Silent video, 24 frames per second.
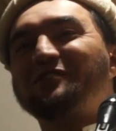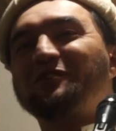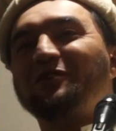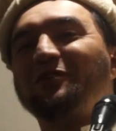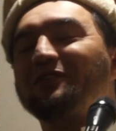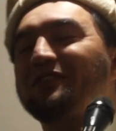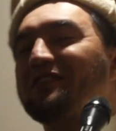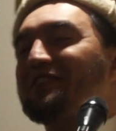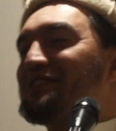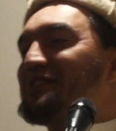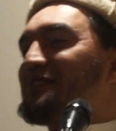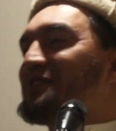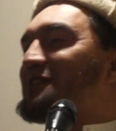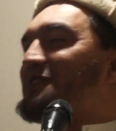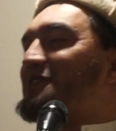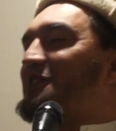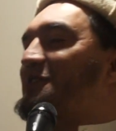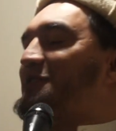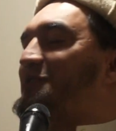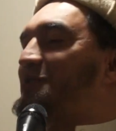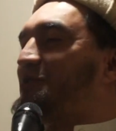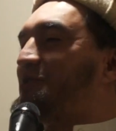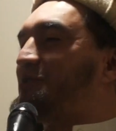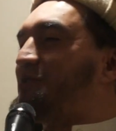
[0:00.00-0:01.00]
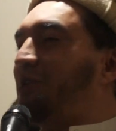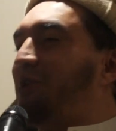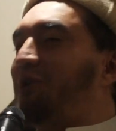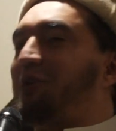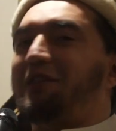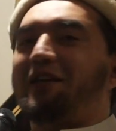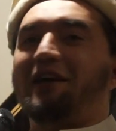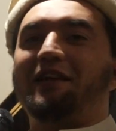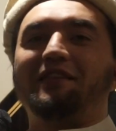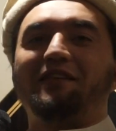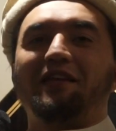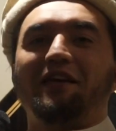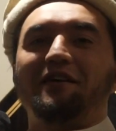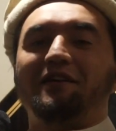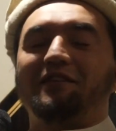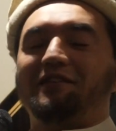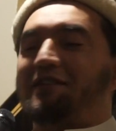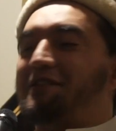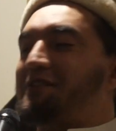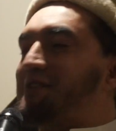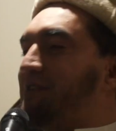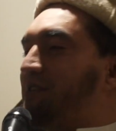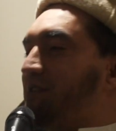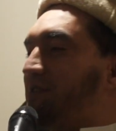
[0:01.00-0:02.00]
So this is just to show that
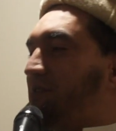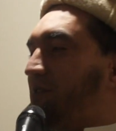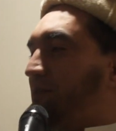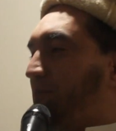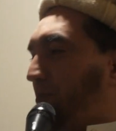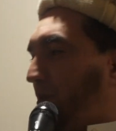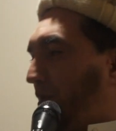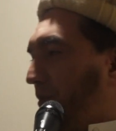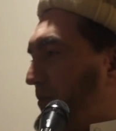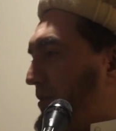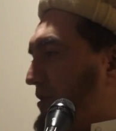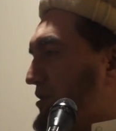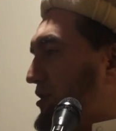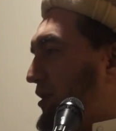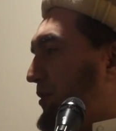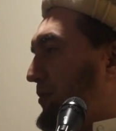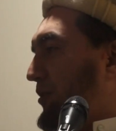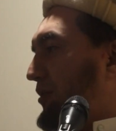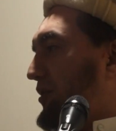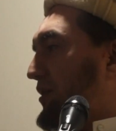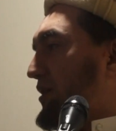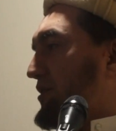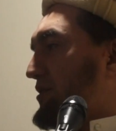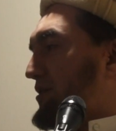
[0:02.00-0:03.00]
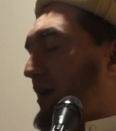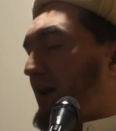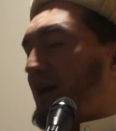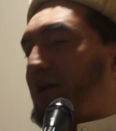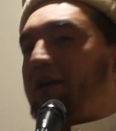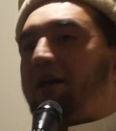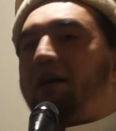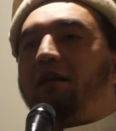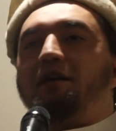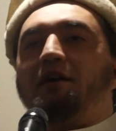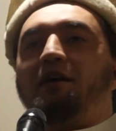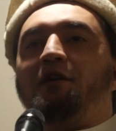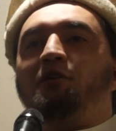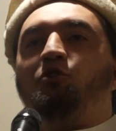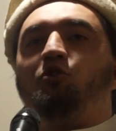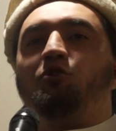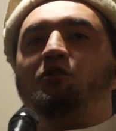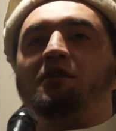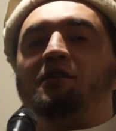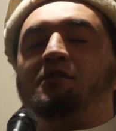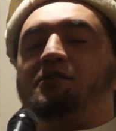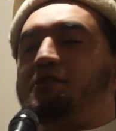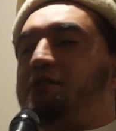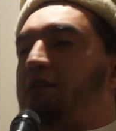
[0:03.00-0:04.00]
this is permissible, it's halal, and
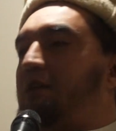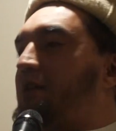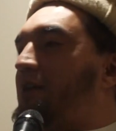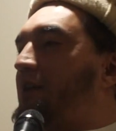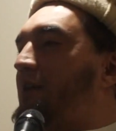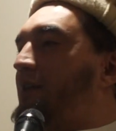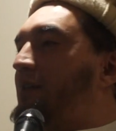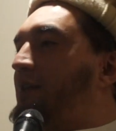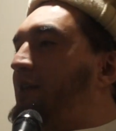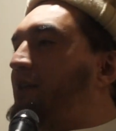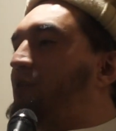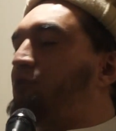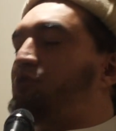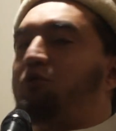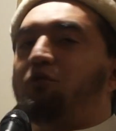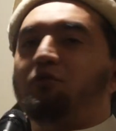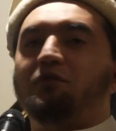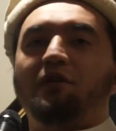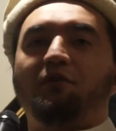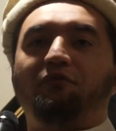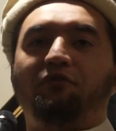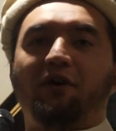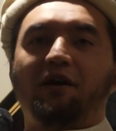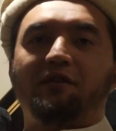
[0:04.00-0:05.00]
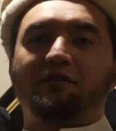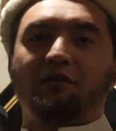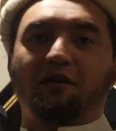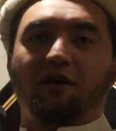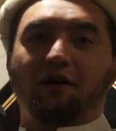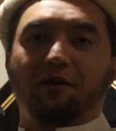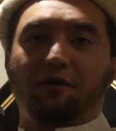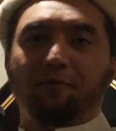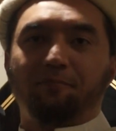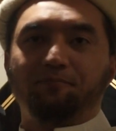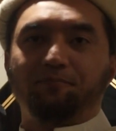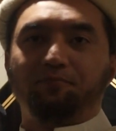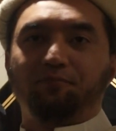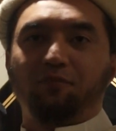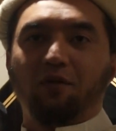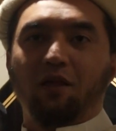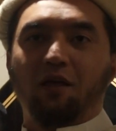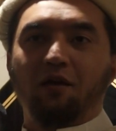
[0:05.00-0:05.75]
you can seek healing through the Fatiha.